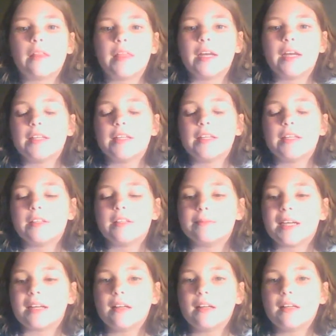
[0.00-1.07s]
then I turned
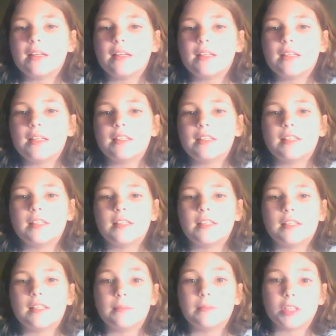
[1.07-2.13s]
it back on, and
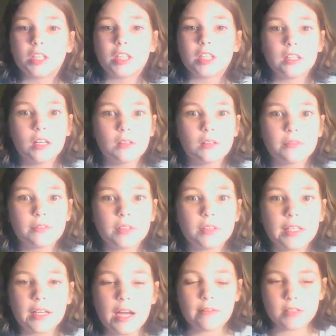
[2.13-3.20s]
then it kept turning
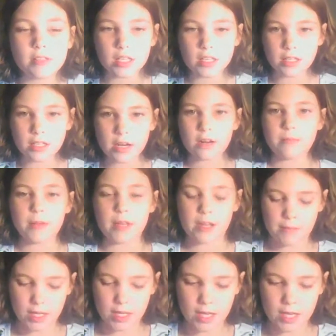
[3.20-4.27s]
off. Like, I was in there
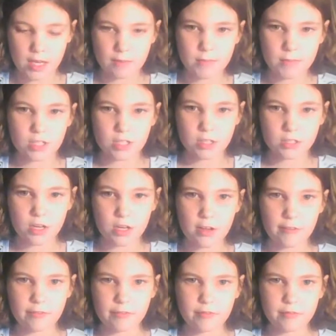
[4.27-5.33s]
playing my game, turned
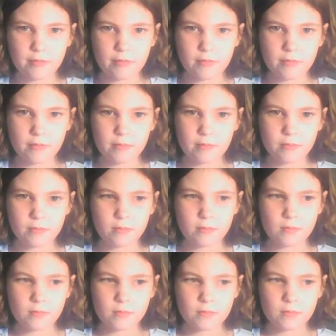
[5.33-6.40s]
off,
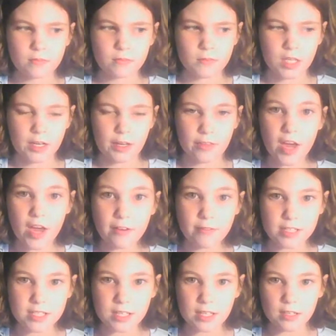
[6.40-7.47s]
and I thought
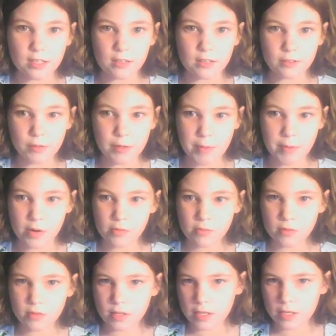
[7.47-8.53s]
I was sitting on the
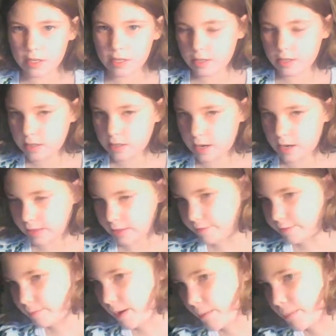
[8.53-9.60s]
remote, and I lifted